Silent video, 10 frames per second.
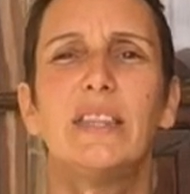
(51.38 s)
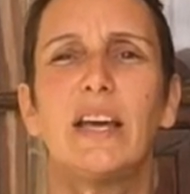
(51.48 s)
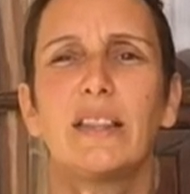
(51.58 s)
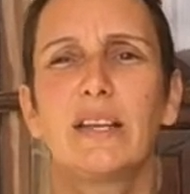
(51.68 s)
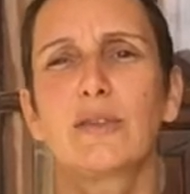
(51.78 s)

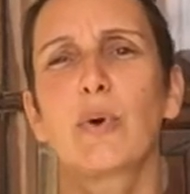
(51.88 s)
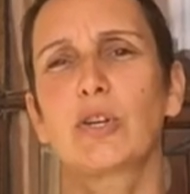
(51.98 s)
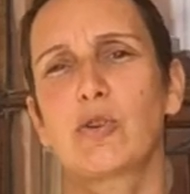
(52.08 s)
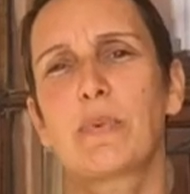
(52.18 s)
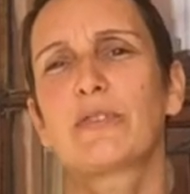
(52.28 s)
then this
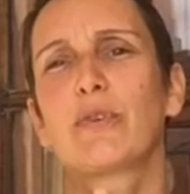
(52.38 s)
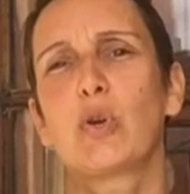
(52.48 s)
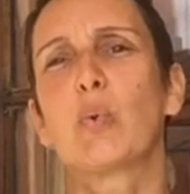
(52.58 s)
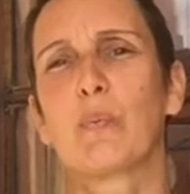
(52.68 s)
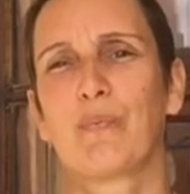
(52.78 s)
workshop is for
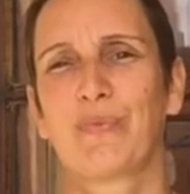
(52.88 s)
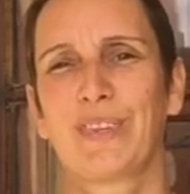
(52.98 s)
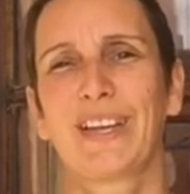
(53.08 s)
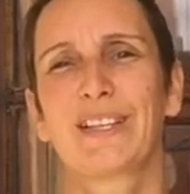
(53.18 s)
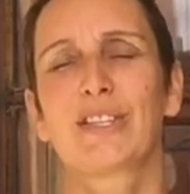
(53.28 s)
you.
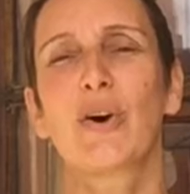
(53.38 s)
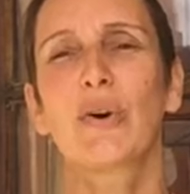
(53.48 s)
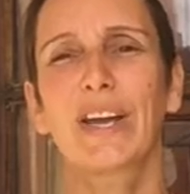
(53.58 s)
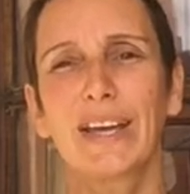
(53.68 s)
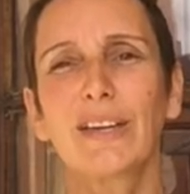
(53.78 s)

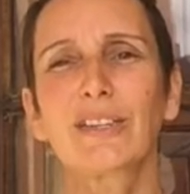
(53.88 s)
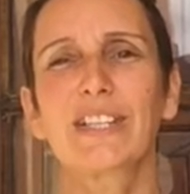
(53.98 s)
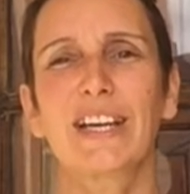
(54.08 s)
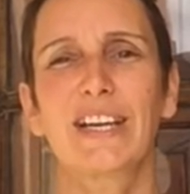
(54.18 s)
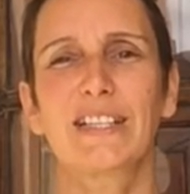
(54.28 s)
So get your
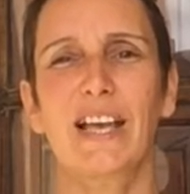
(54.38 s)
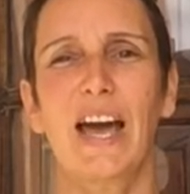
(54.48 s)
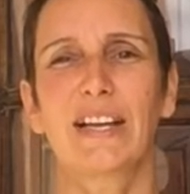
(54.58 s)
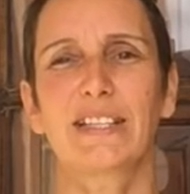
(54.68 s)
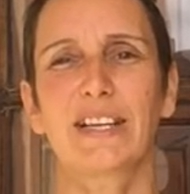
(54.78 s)
tickets
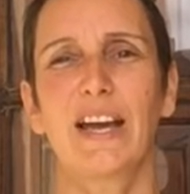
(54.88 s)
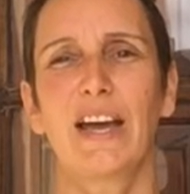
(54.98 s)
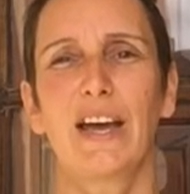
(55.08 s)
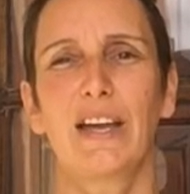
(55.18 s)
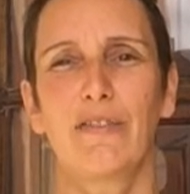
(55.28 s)
at
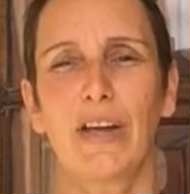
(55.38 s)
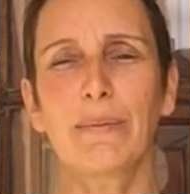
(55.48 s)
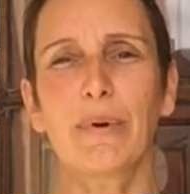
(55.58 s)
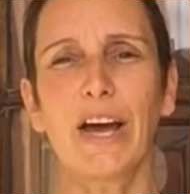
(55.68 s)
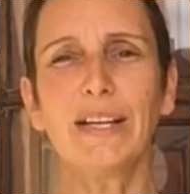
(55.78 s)

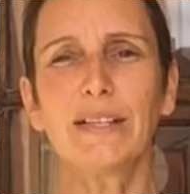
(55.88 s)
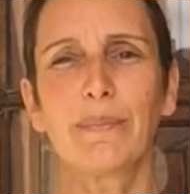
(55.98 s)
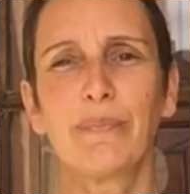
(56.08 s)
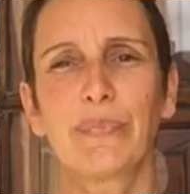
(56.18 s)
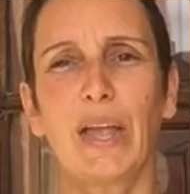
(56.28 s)
Eventbrite.
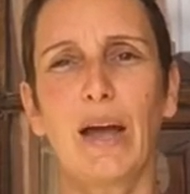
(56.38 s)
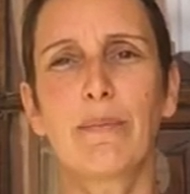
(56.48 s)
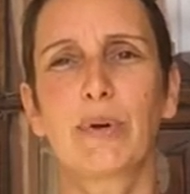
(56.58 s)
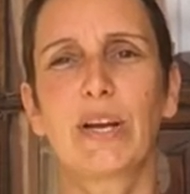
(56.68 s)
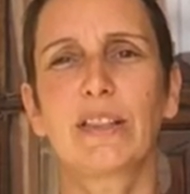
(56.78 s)

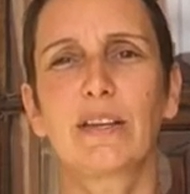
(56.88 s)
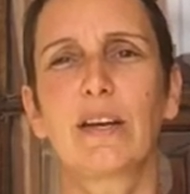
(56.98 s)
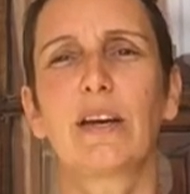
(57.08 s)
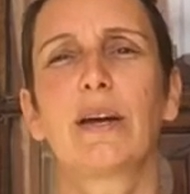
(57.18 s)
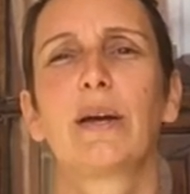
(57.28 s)
I'm putting
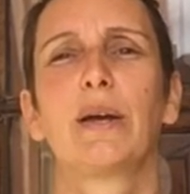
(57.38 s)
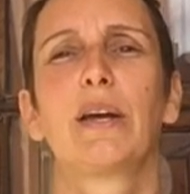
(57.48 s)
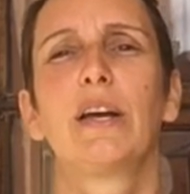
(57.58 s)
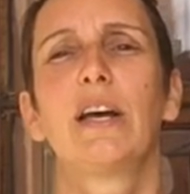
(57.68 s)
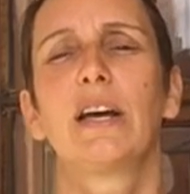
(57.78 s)
the
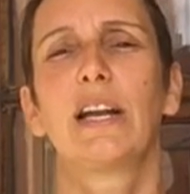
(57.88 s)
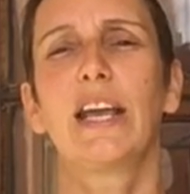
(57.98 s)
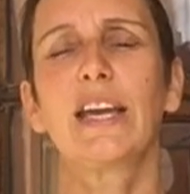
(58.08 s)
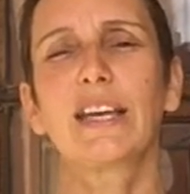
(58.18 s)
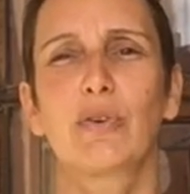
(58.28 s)

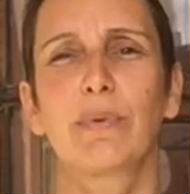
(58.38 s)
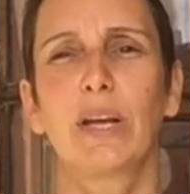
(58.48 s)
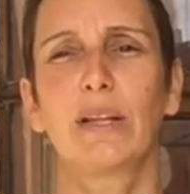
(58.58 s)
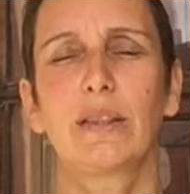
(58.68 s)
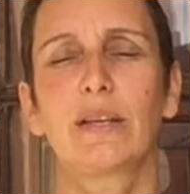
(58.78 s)
link
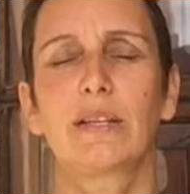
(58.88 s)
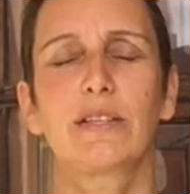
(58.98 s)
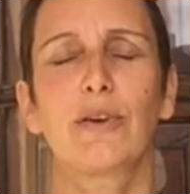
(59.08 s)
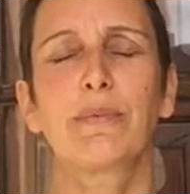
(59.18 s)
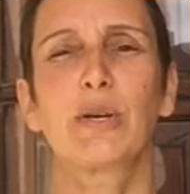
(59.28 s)
in the
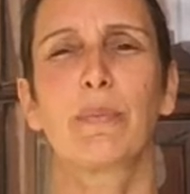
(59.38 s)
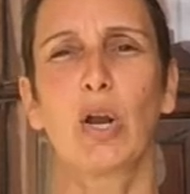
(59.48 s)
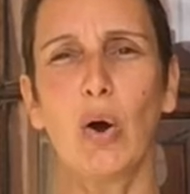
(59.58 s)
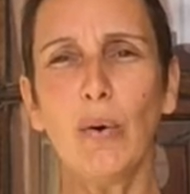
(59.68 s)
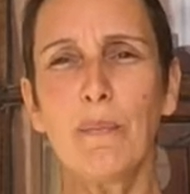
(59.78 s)
description
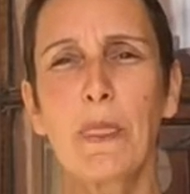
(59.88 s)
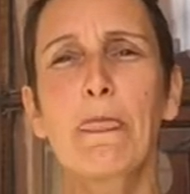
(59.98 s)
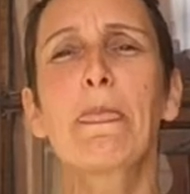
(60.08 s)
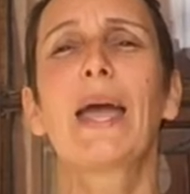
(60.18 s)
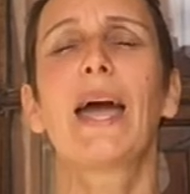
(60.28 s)
below,
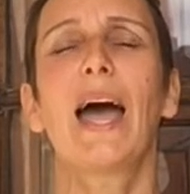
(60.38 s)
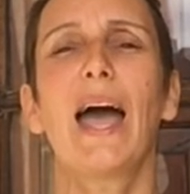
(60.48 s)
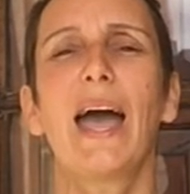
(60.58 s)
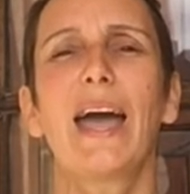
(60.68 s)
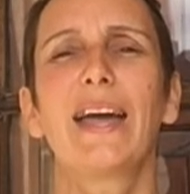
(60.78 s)

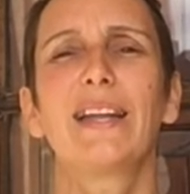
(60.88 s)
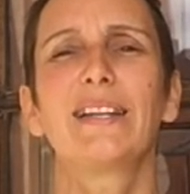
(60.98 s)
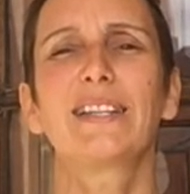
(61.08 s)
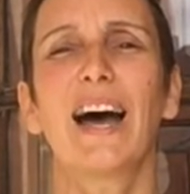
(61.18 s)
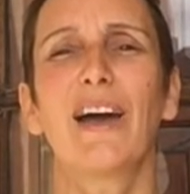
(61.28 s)

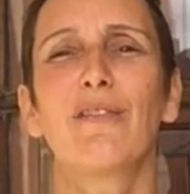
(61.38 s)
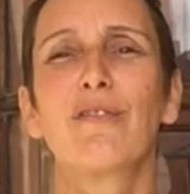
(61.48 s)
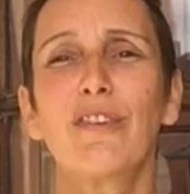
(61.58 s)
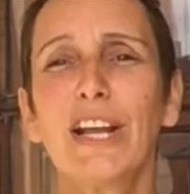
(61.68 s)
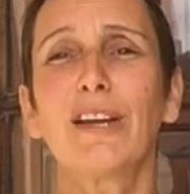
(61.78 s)
and I
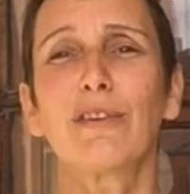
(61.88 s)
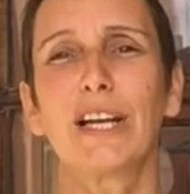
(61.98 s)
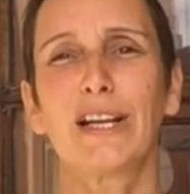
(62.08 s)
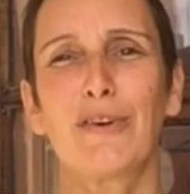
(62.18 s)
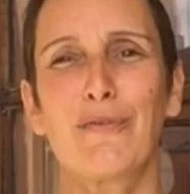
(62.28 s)

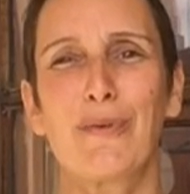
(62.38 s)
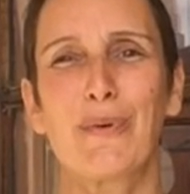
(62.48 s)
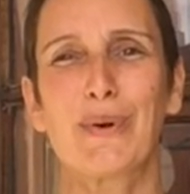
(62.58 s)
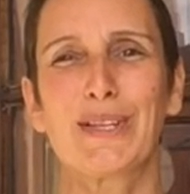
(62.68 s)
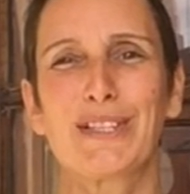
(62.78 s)
really look
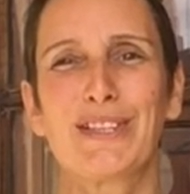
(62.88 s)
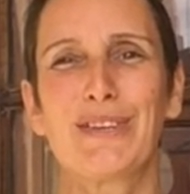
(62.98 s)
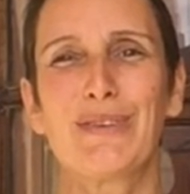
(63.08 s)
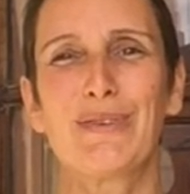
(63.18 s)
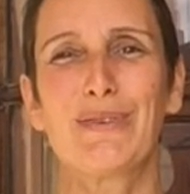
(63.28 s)
forward
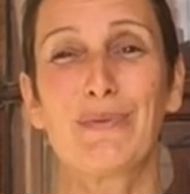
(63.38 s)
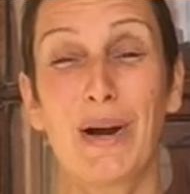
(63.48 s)
to